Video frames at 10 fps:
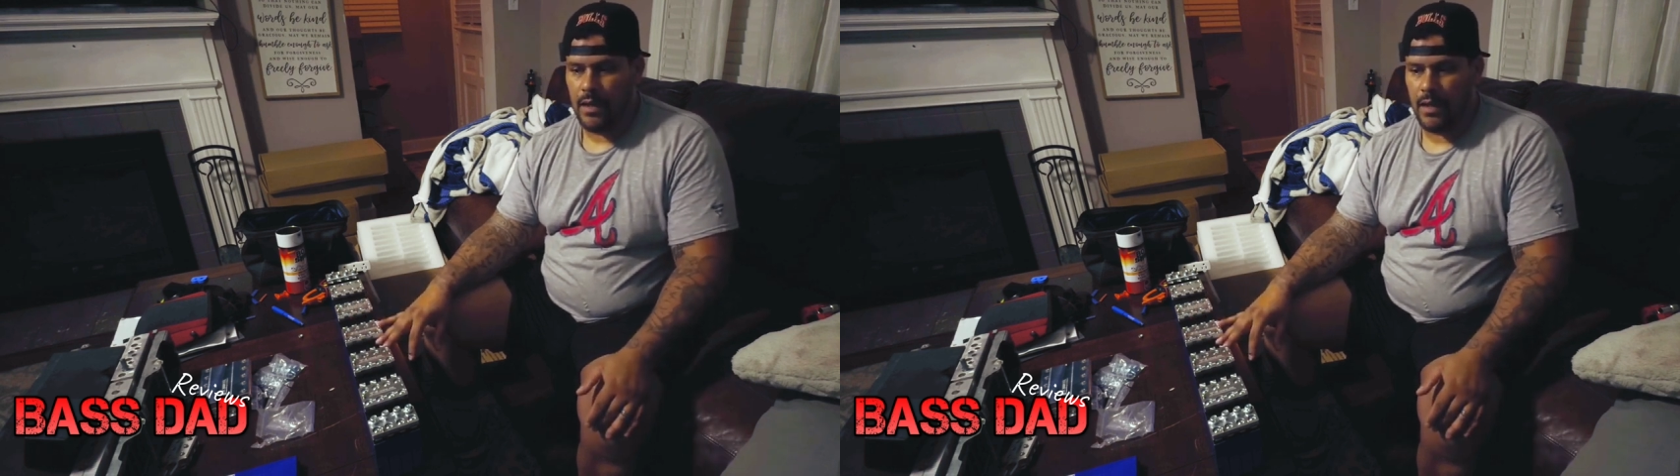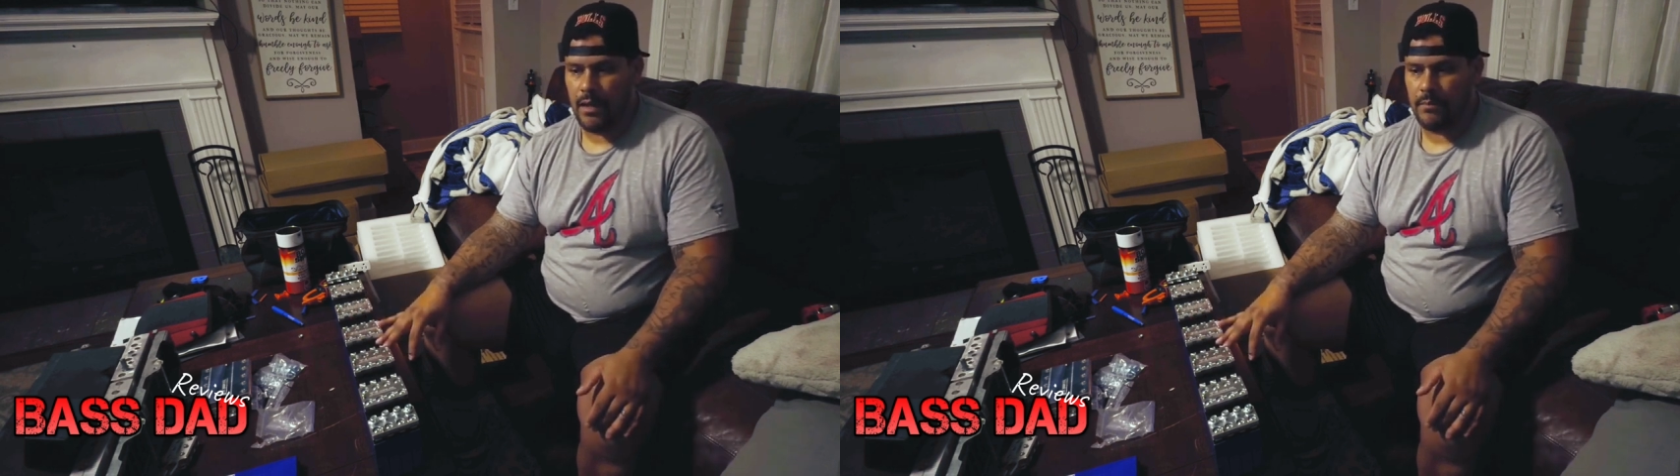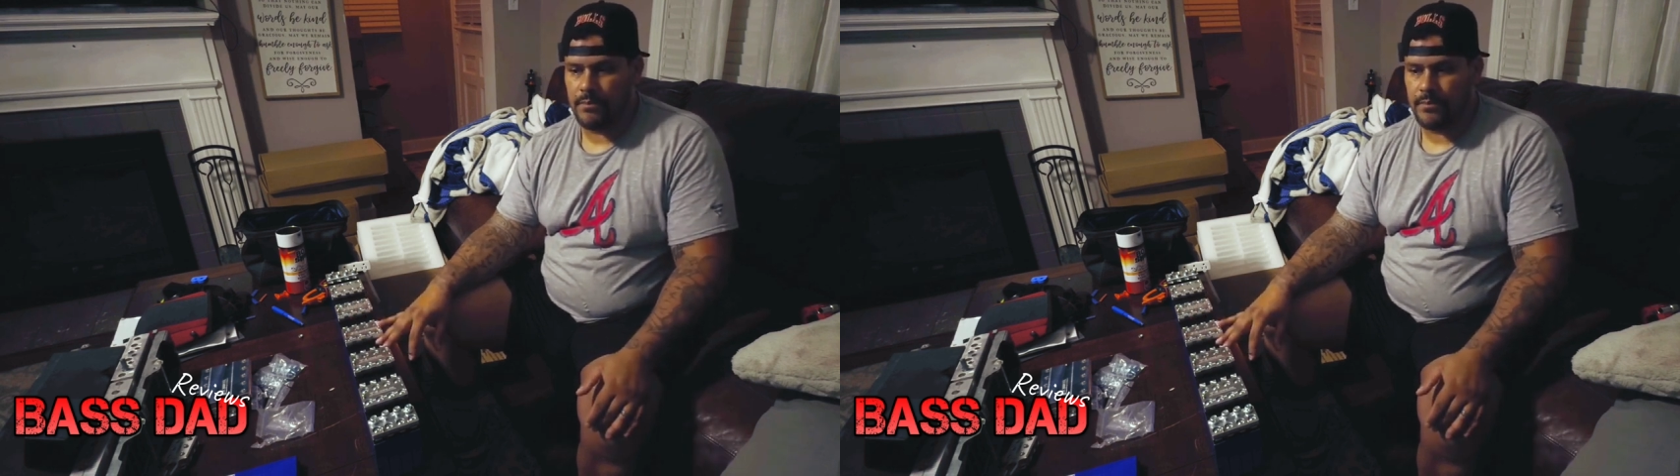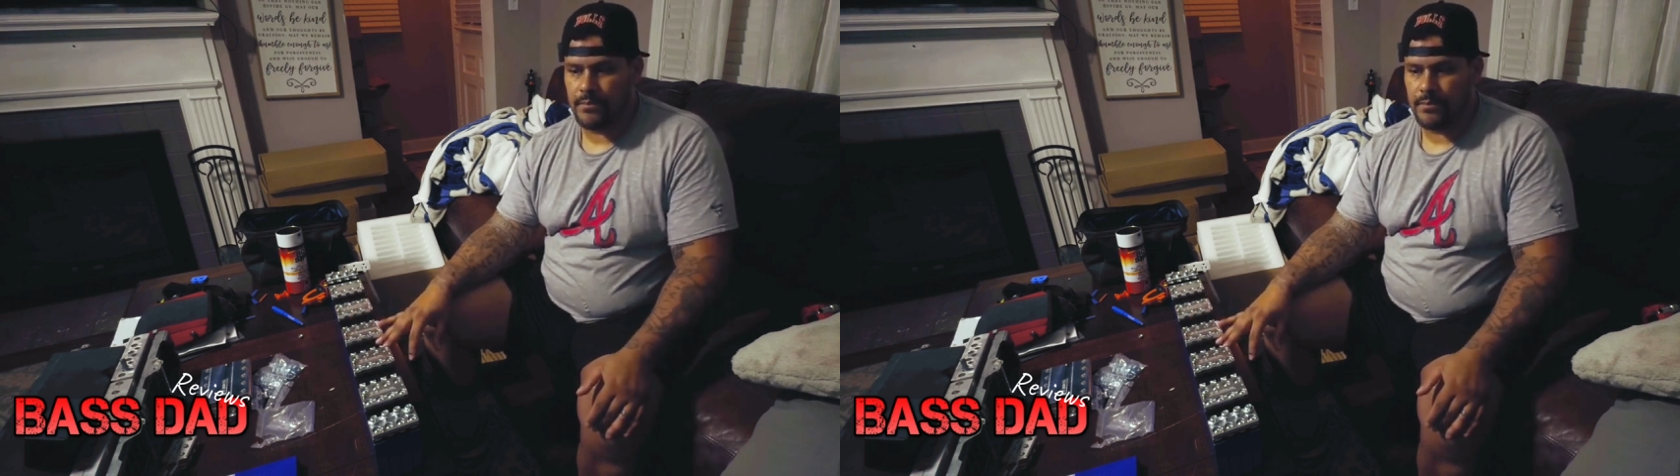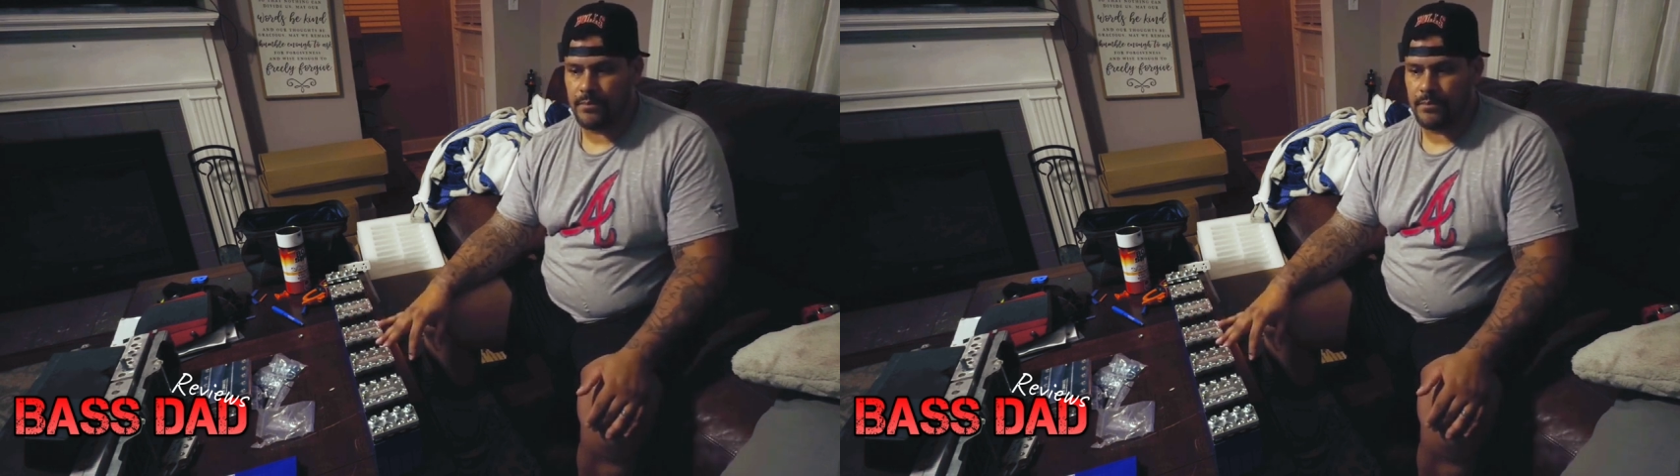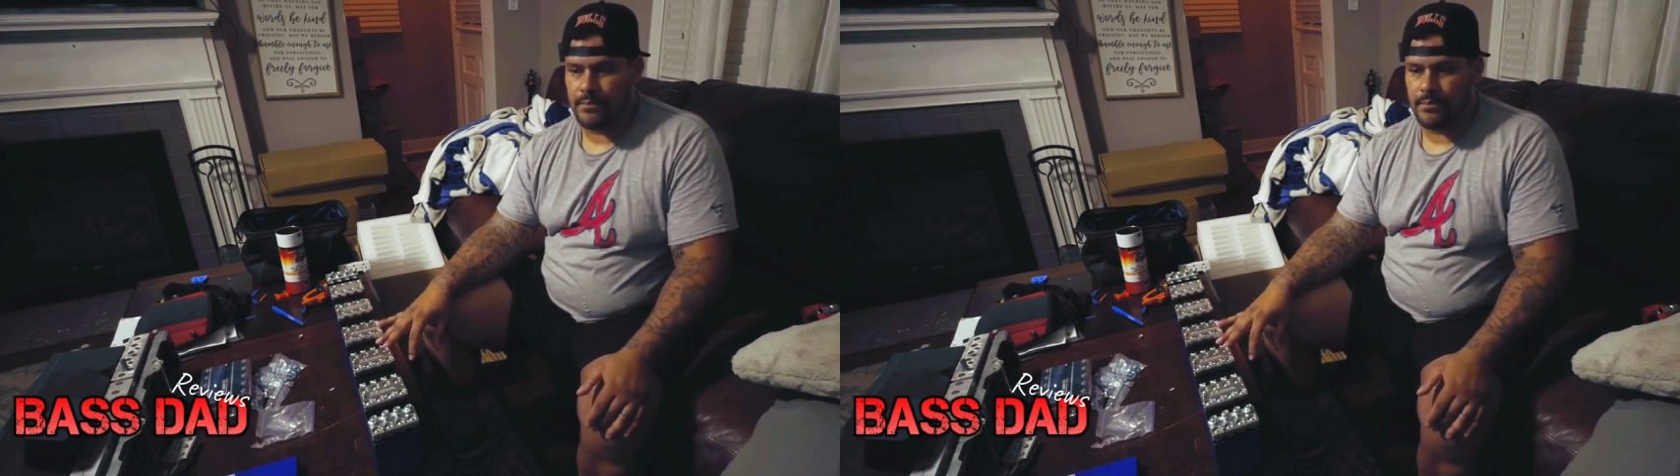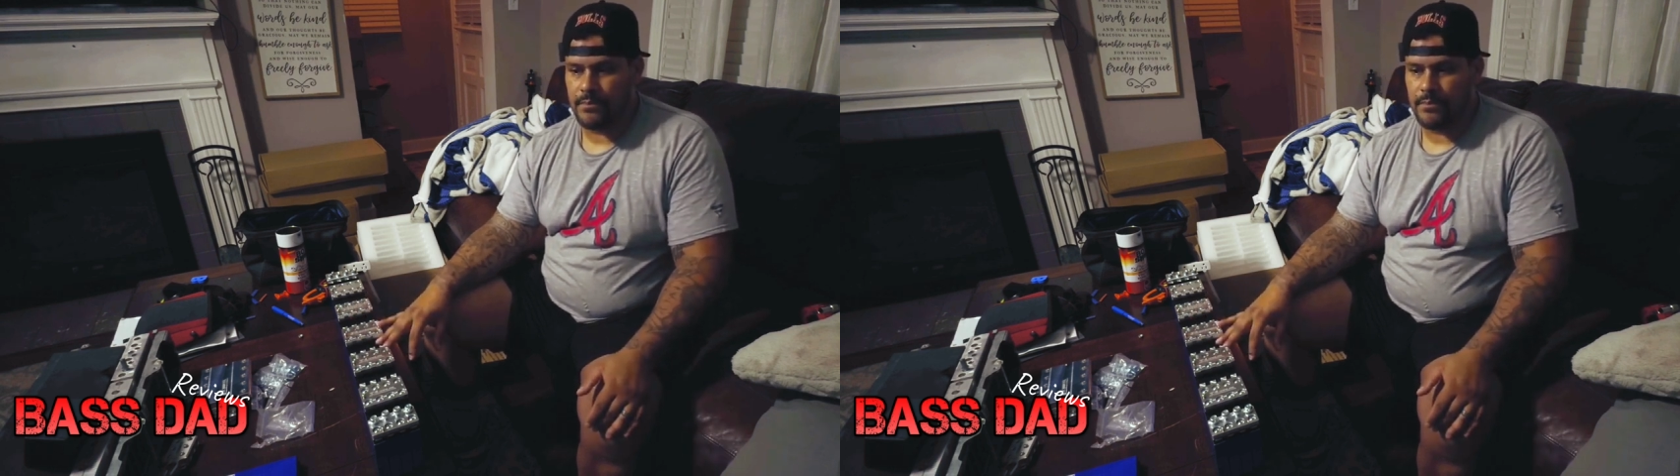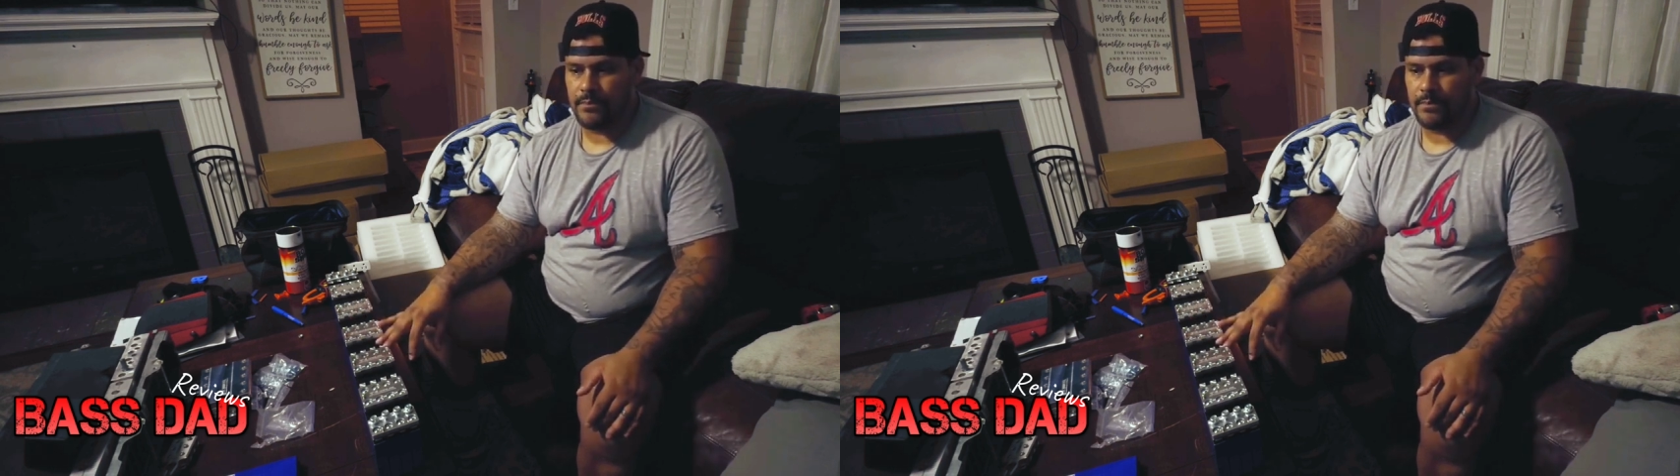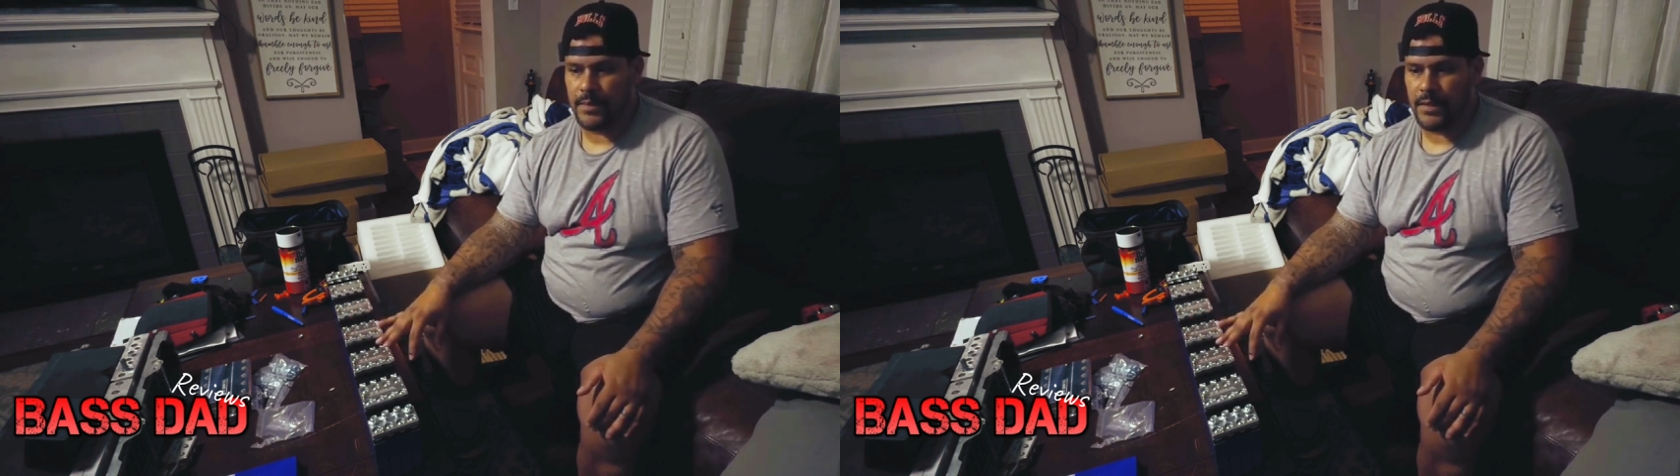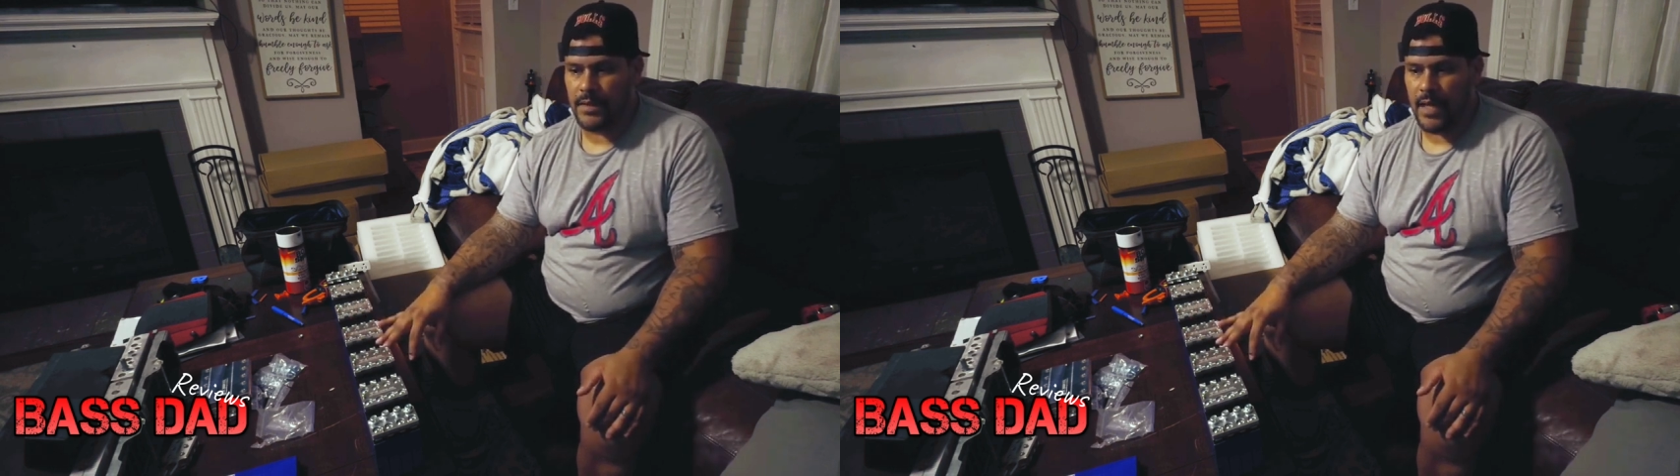
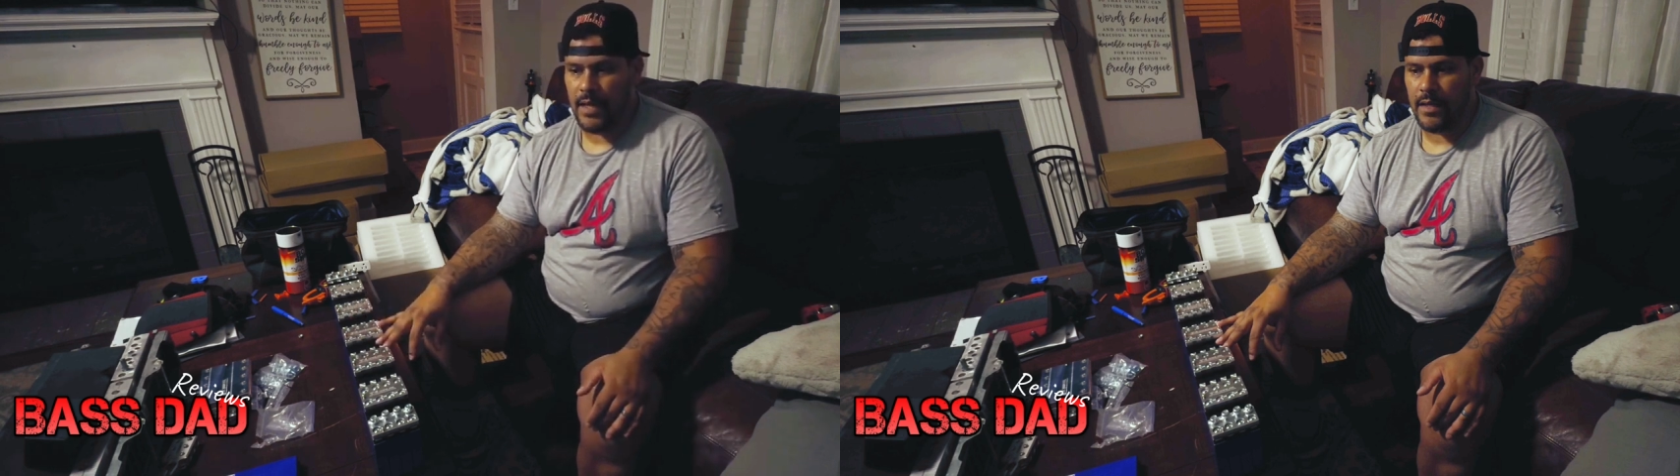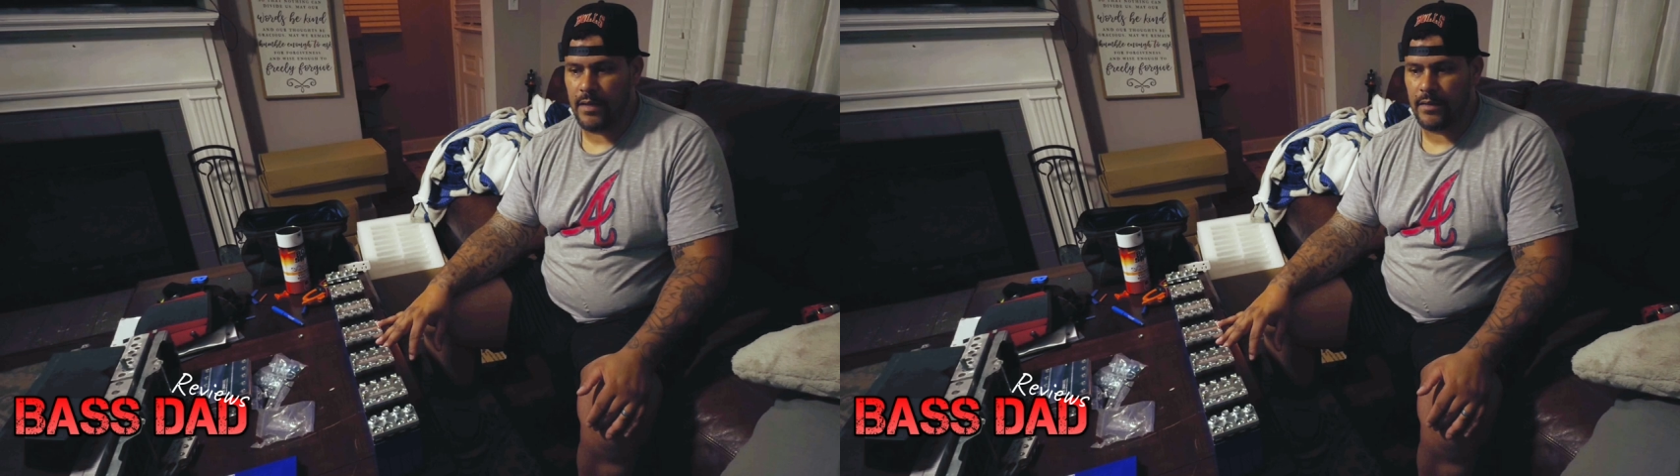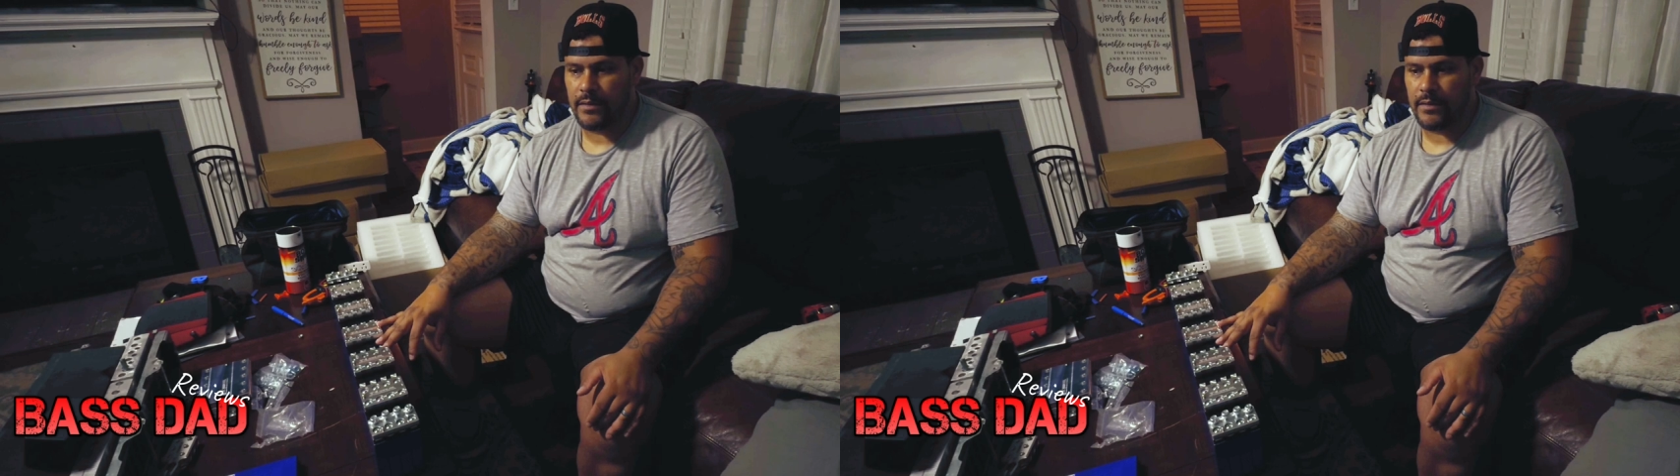But they